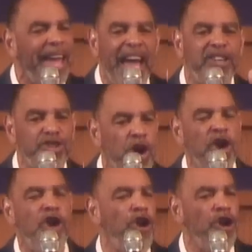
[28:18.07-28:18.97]
had
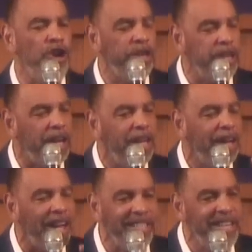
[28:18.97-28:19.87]
turned
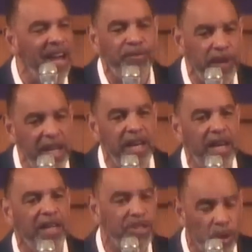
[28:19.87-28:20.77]
a deaf ear